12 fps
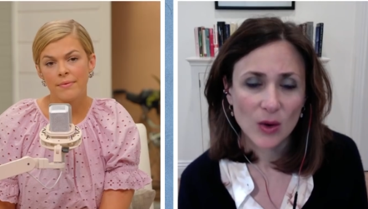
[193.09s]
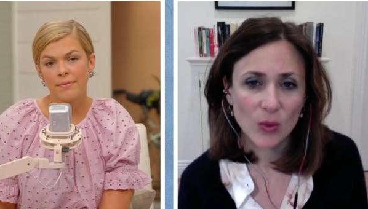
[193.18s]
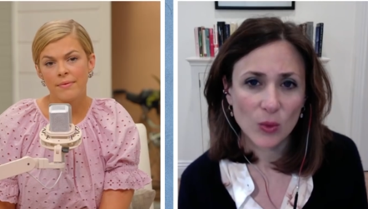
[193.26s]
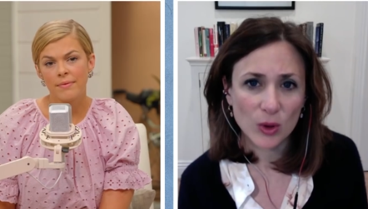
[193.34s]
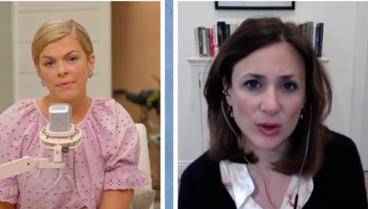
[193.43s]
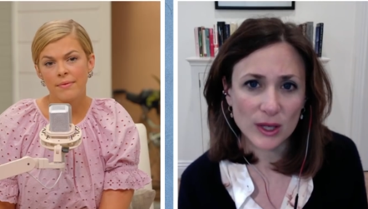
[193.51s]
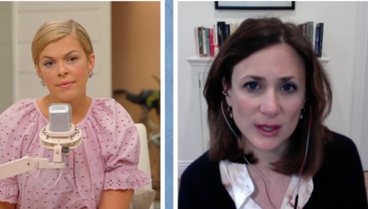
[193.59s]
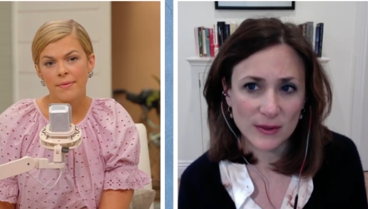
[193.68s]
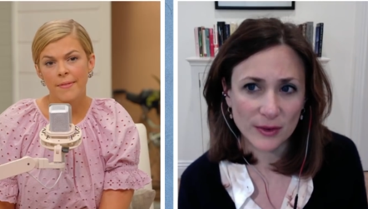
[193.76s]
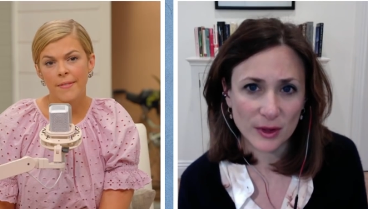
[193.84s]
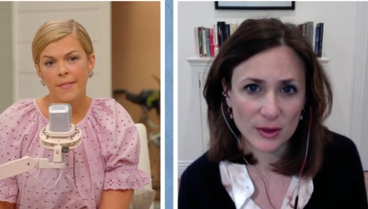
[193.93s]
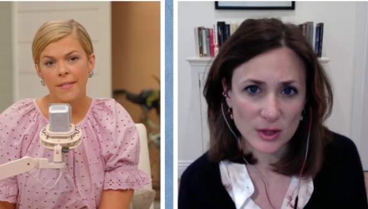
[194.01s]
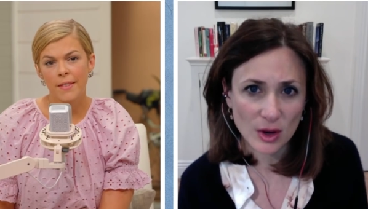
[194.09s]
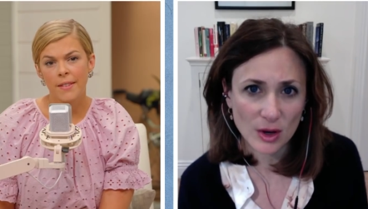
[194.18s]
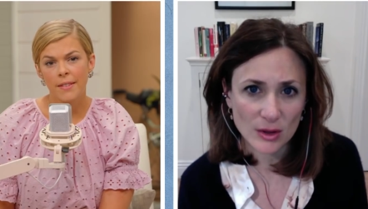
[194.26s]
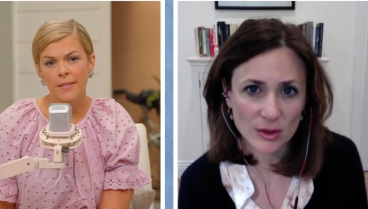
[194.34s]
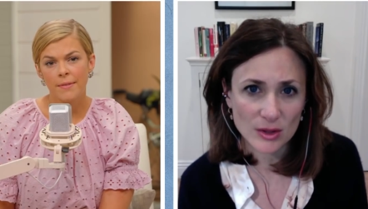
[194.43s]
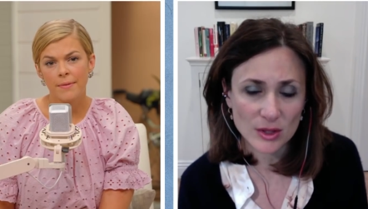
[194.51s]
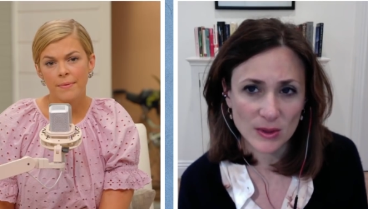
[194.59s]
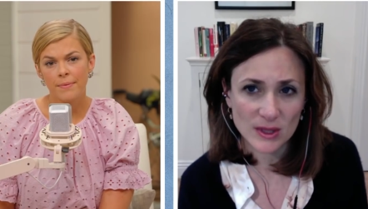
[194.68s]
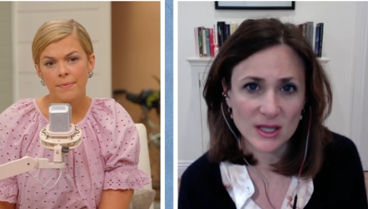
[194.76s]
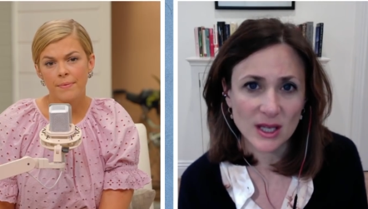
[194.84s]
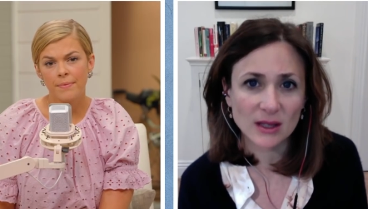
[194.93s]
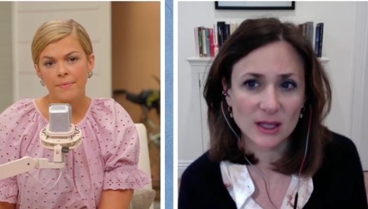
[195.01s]
Speaker 1: worried for their daughters who had
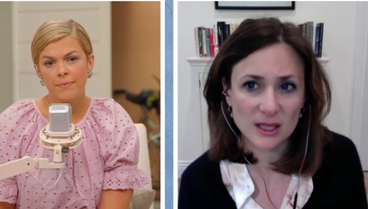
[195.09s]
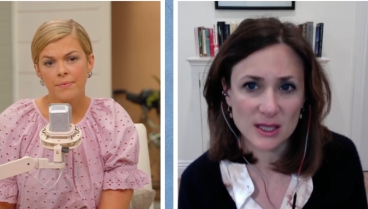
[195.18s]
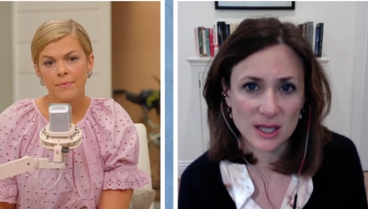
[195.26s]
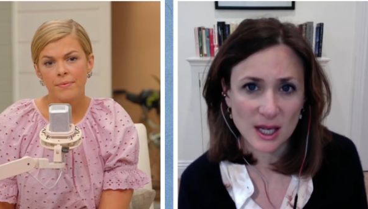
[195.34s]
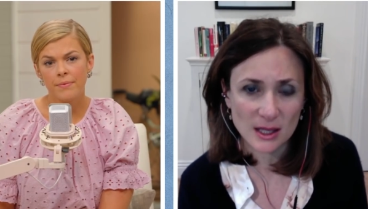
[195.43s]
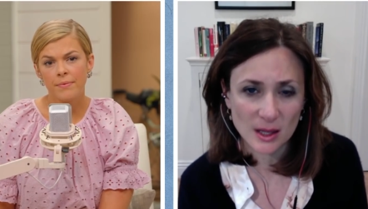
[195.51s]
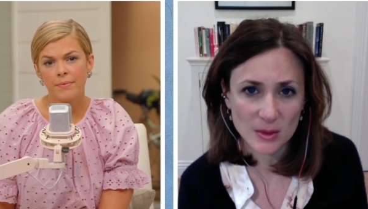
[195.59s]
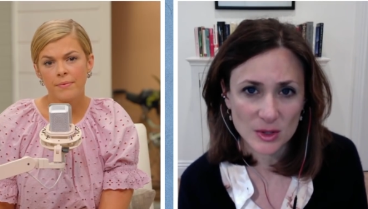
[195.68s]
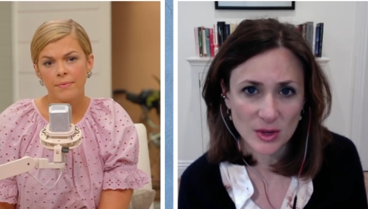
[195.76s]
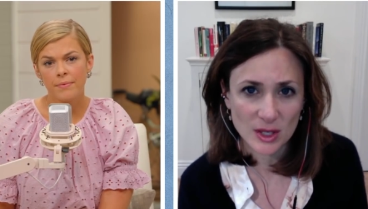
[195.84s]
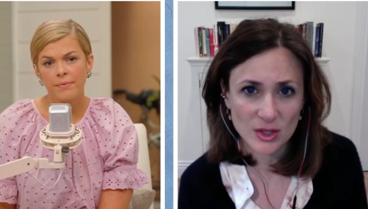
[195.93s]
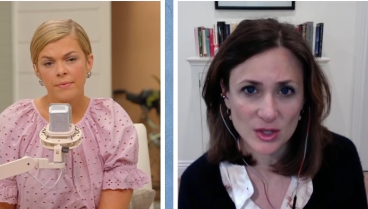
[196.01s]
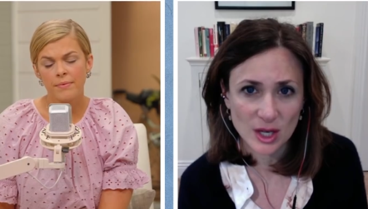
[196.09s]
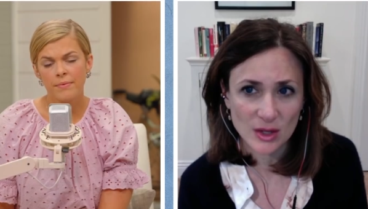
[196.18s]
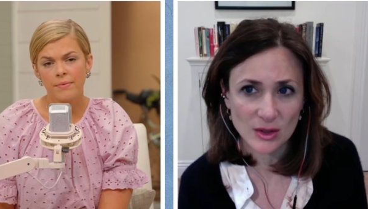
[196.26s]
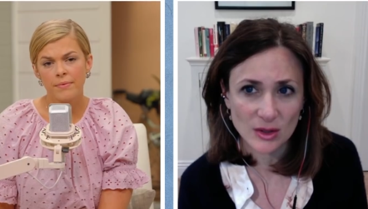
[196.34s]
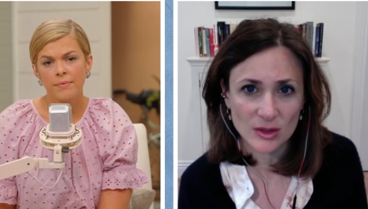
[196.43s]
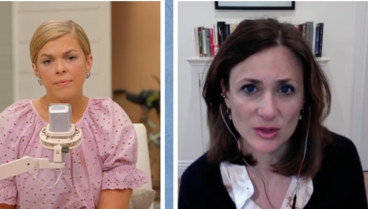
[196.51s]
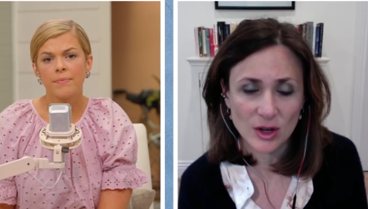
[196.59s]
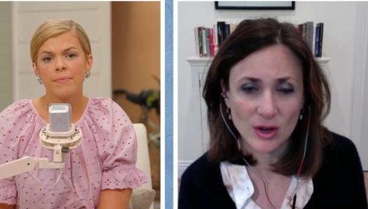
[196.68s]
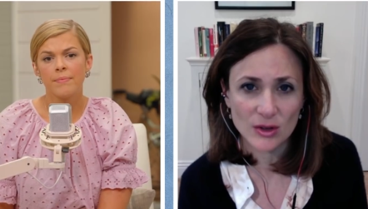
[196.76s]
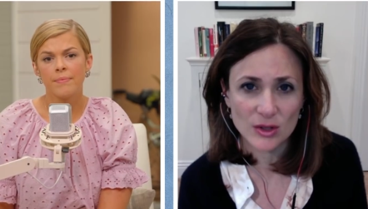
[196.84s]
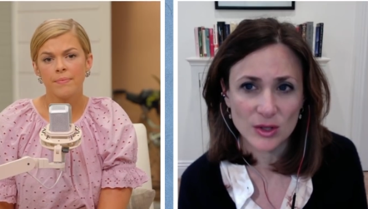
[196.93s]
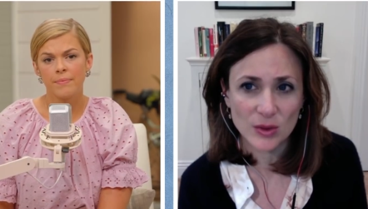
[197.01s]
suddenly decided they were transgender,
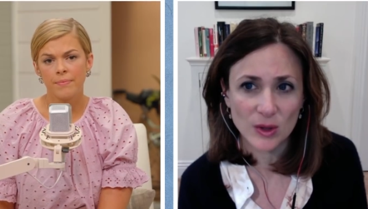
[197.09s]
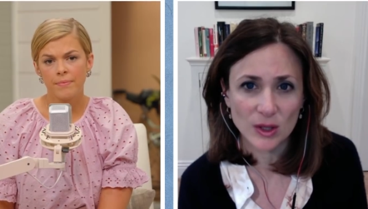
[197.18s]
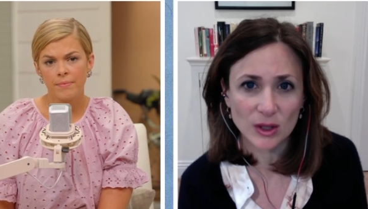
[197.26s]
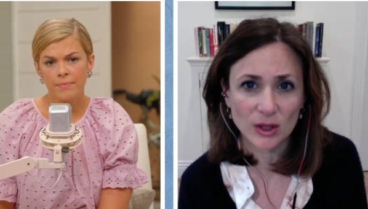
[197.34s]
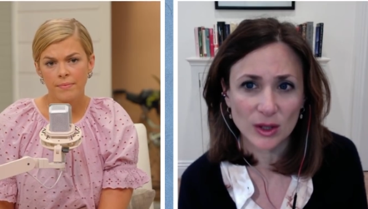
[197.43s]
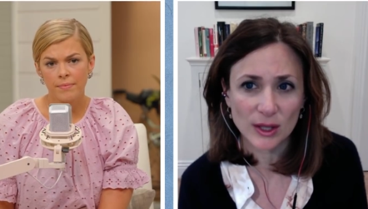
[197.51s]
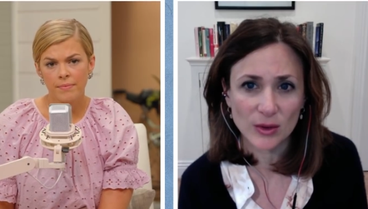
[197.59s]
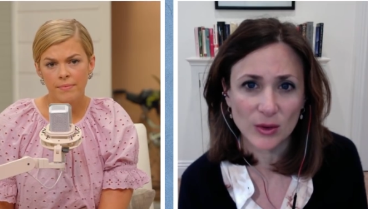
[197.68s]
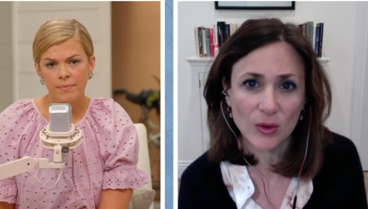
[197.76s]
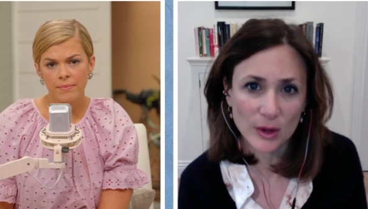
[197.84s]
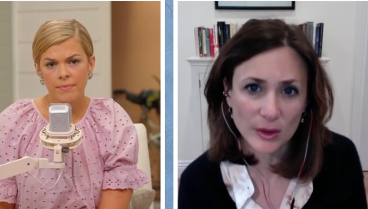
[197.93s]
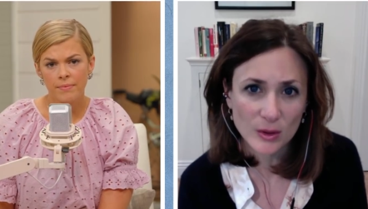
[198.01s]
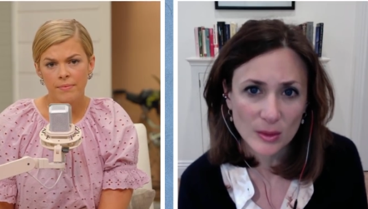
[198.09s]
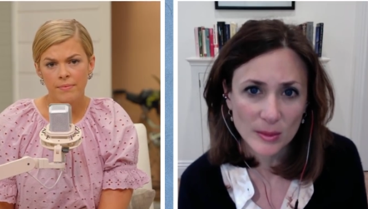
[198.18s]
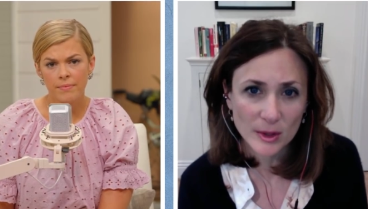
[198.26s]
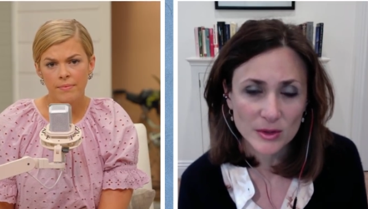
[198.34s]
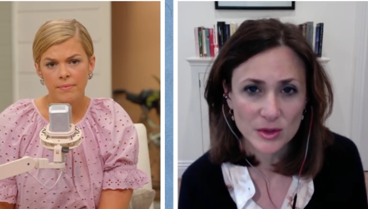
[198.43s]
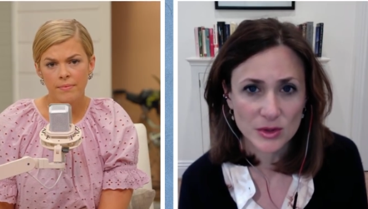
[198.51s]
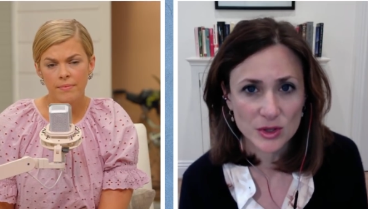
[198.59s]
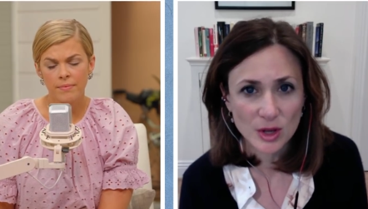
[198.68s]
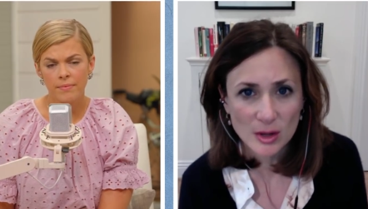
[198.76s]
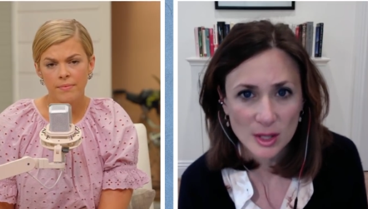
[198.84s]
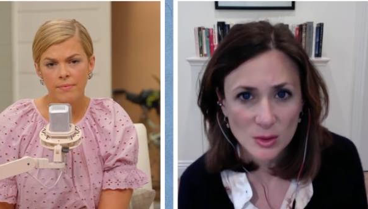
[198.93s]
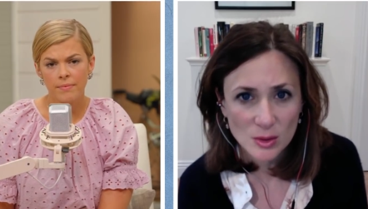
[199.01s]
daughters who were either on hormones or
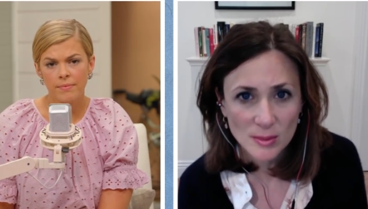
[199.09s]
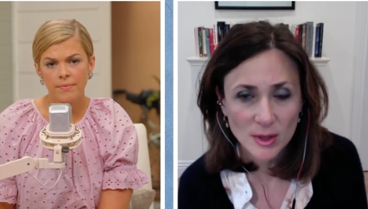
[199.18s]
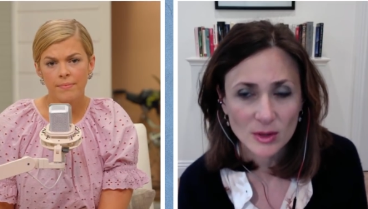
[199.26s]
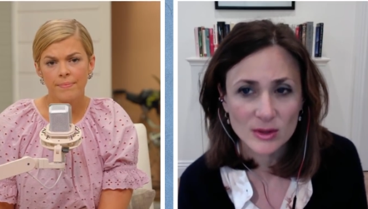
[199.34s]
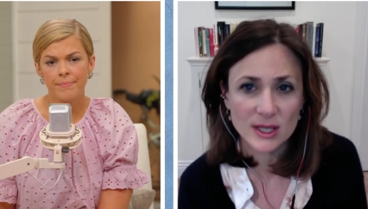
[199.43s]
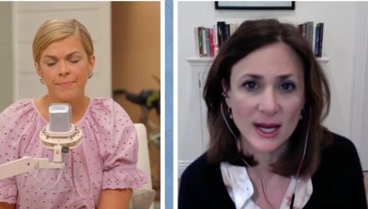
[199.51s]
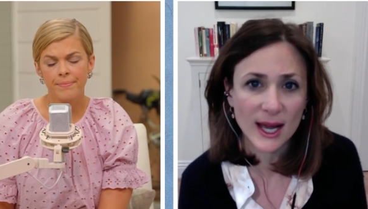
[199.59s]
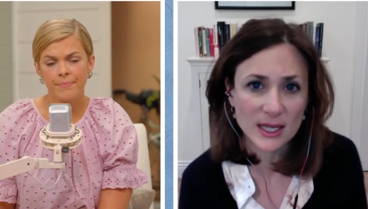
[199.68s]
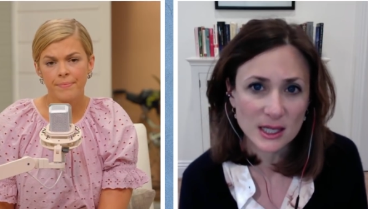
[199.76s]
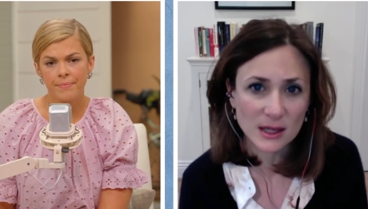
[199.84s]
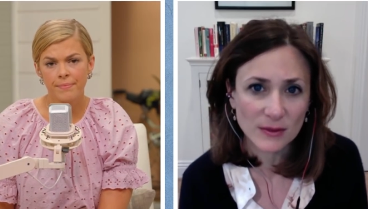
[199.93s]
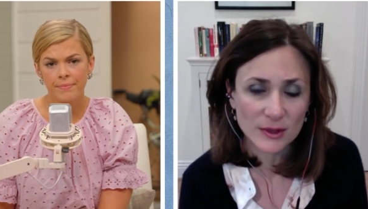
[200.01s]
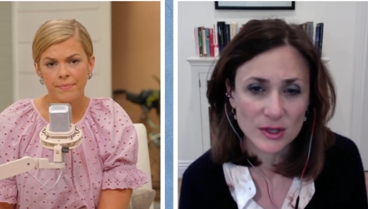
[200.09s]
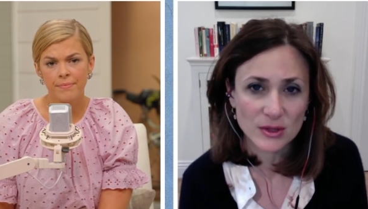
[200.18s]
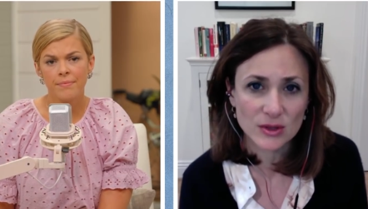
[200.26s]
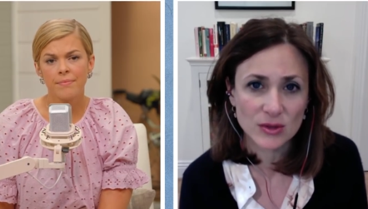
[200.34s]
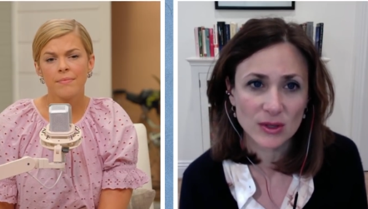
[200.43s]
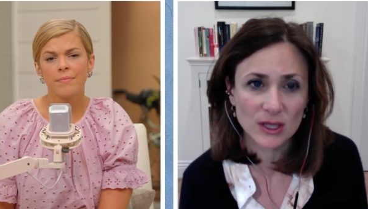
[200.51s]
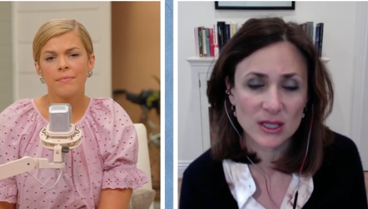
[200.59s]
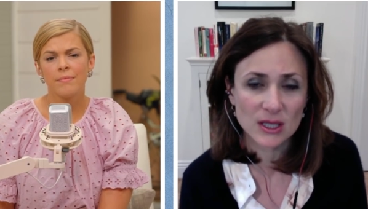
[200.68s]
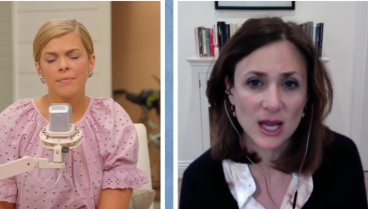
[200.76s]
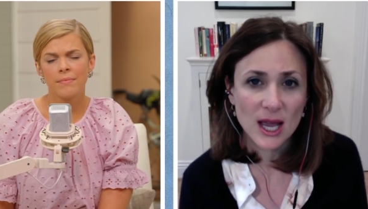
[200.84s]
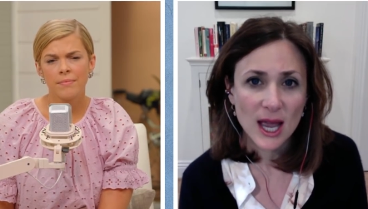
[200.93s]
starting hormones and asking for surgeries.